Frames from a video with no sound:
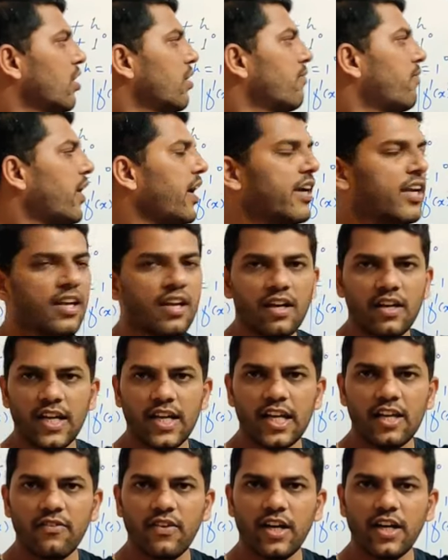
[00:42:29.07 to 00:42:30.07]
Finding the
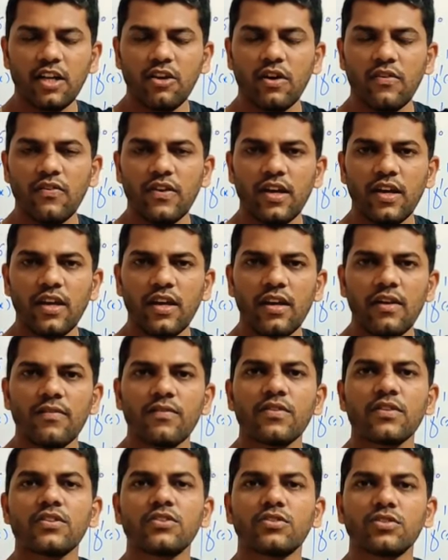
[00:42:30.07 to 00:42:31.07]
derivative of a,
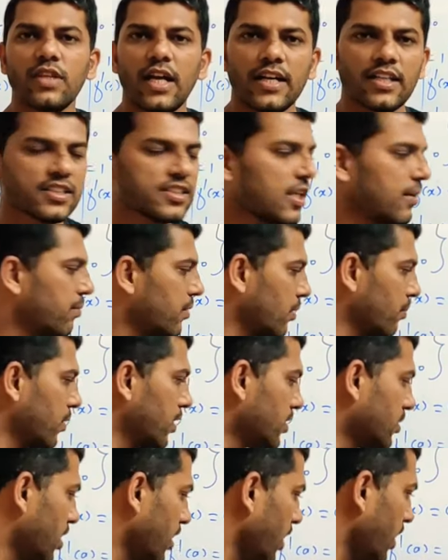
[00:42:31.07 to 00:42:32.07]
so that is step
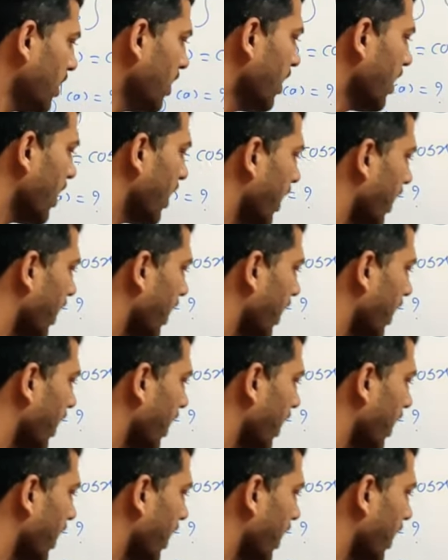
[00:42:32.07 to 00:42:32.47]
number 3.